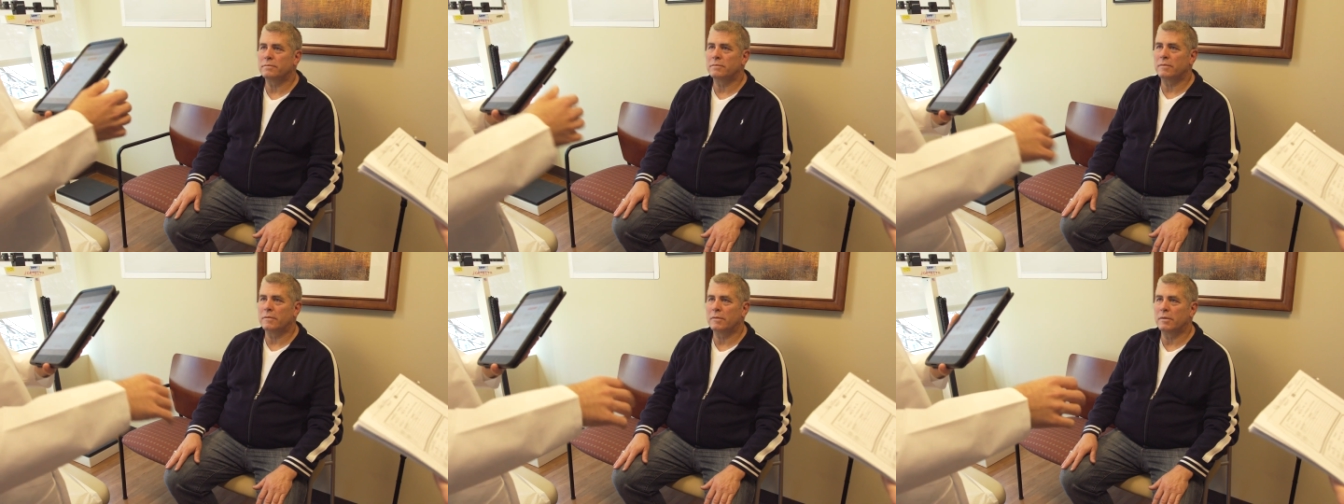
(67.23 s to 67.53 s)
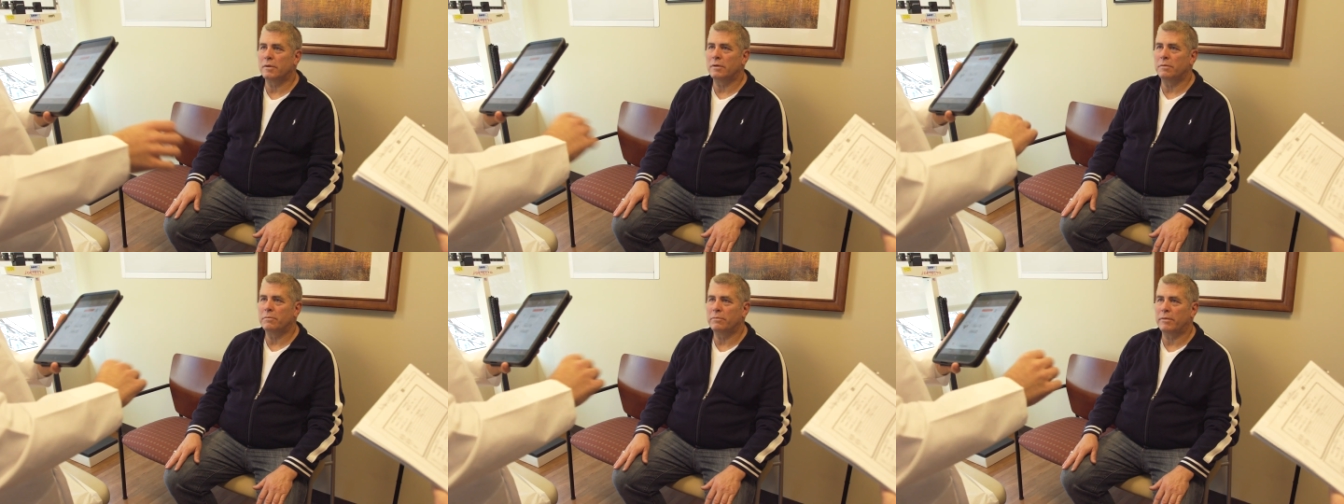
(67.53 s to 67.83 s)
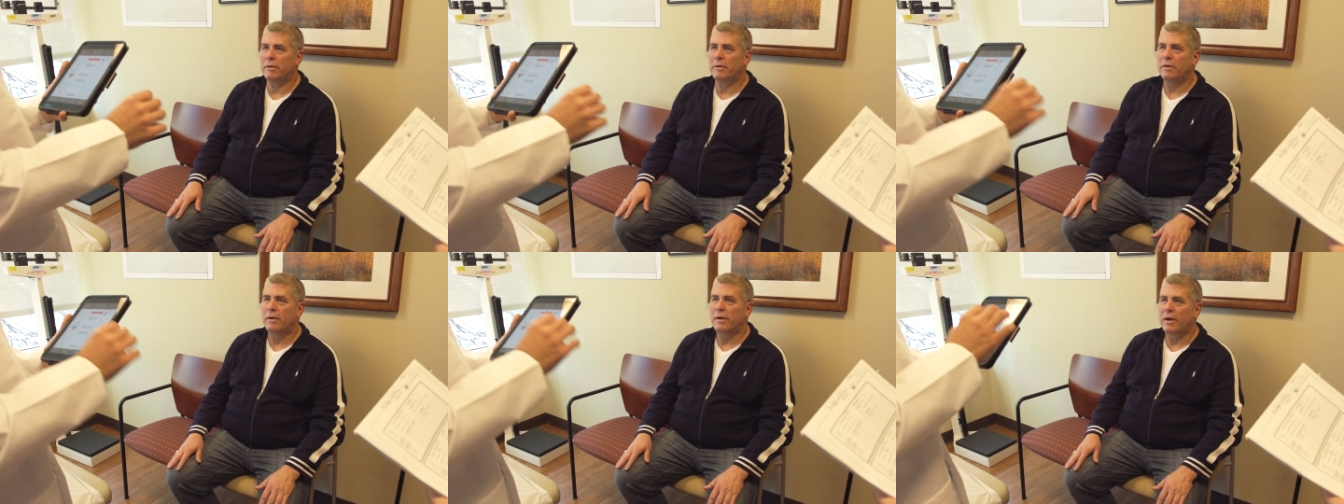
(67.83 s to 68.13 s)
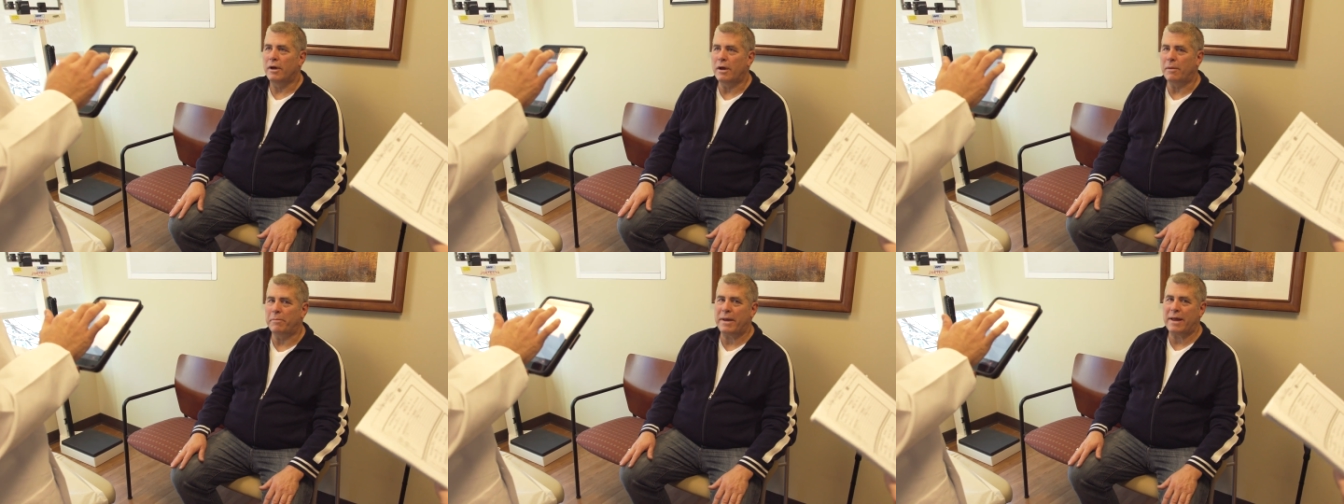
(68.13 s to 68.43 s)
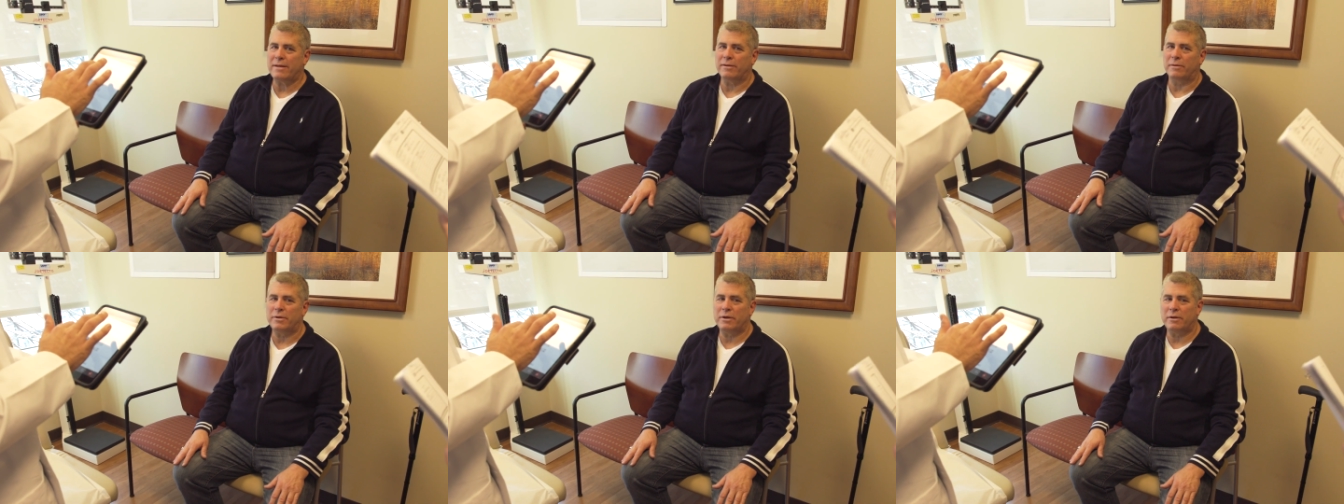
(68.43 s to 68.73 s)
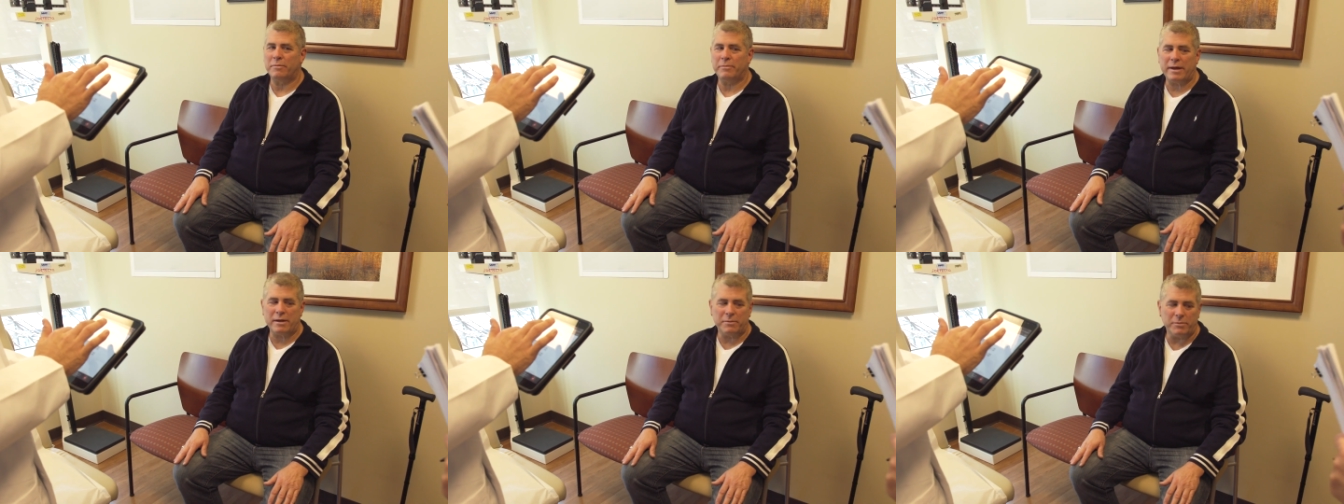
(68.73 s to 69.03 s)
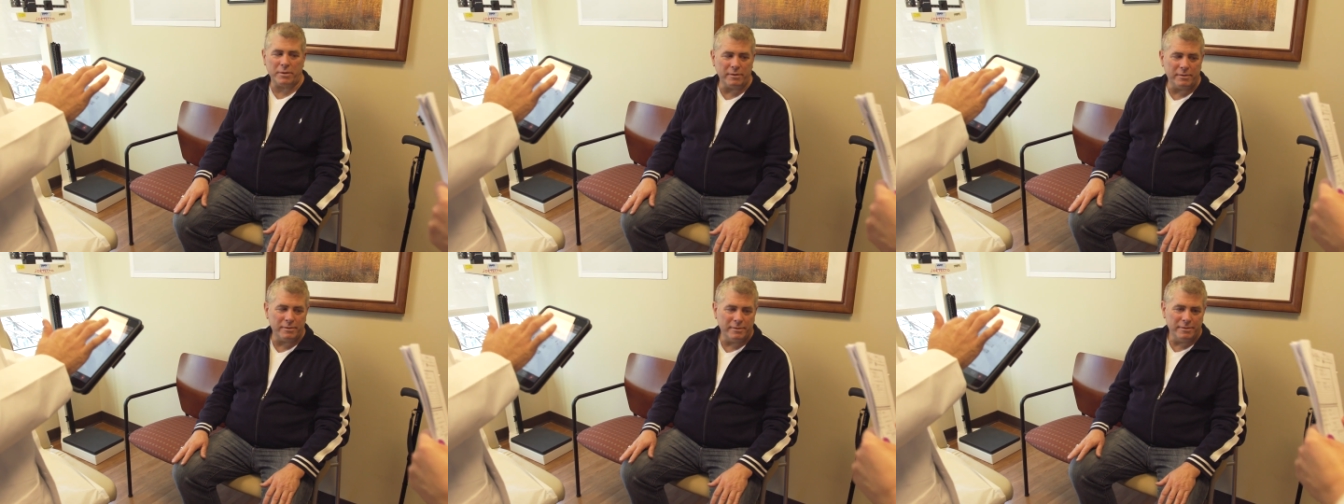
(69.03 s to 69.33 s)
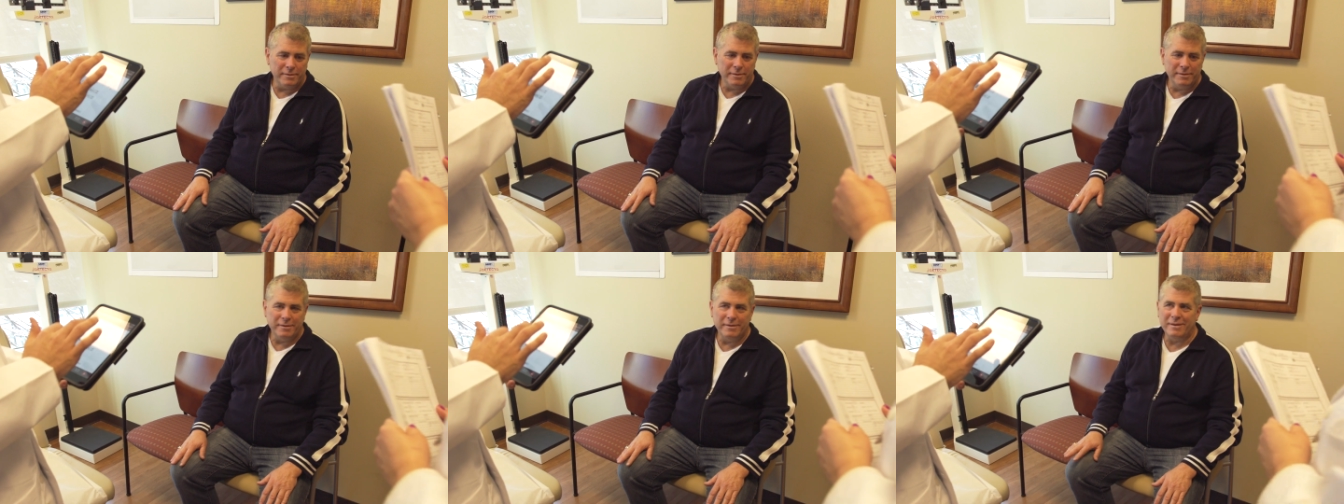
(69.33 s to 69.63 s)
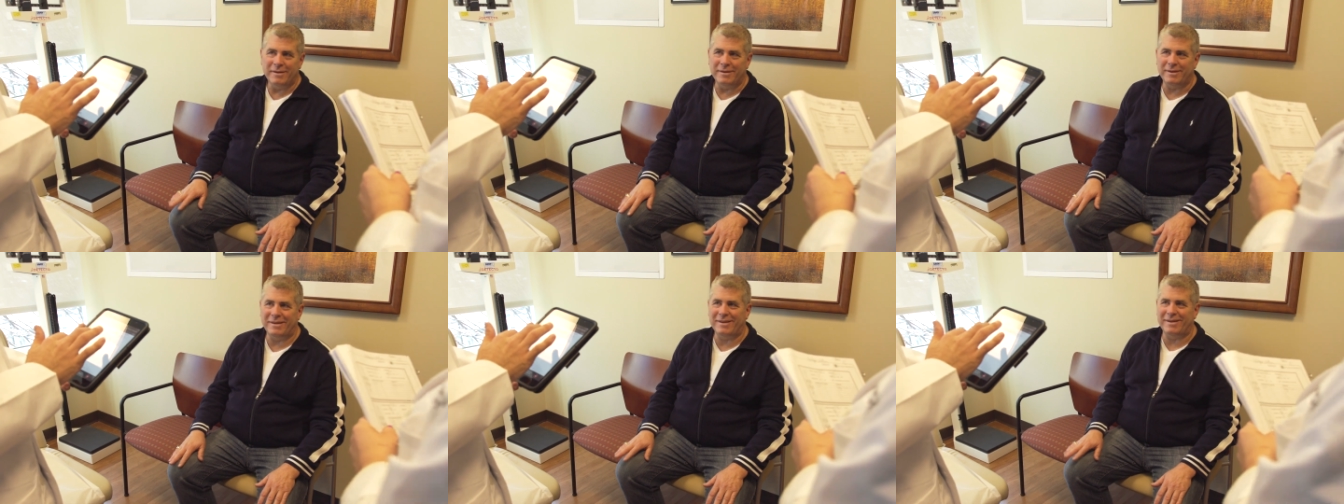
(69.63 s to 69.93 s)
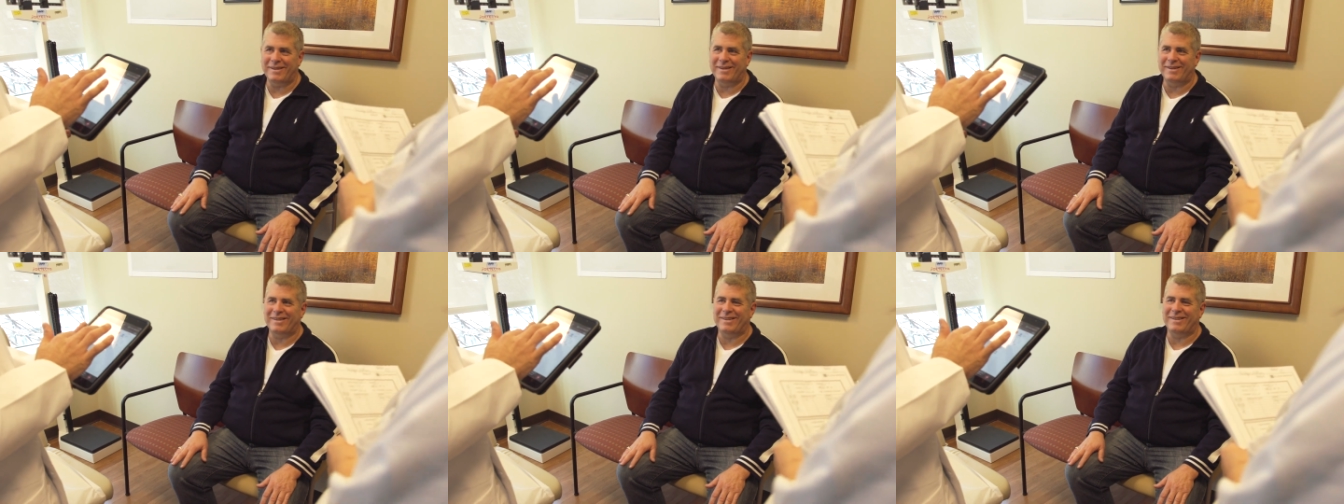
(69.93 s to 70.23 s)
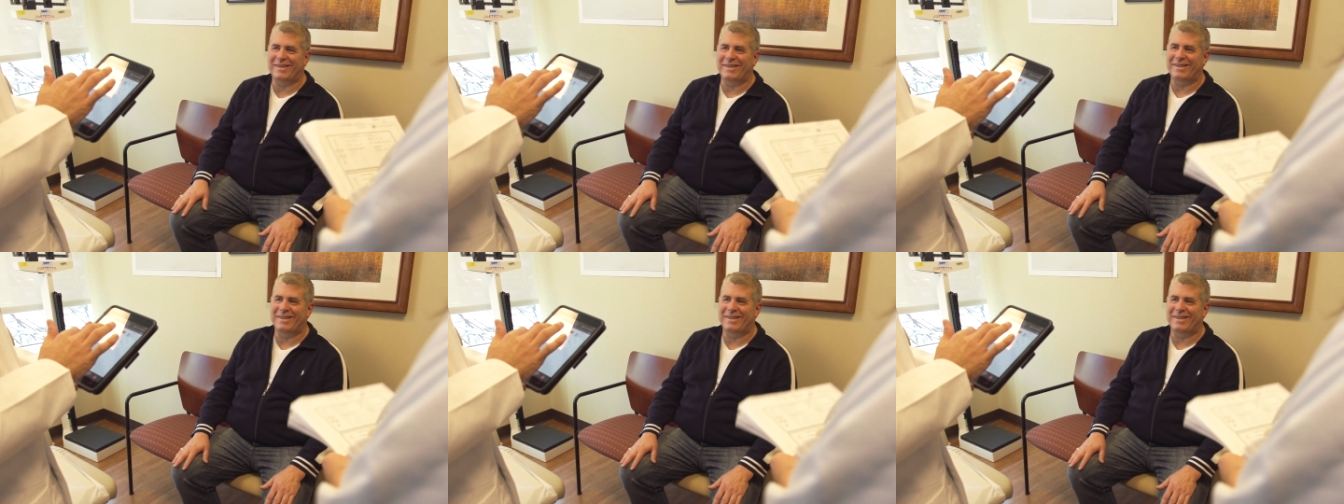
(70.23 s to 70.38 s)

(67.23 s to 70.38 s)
I had the ability of seeing what they can do. I saw results.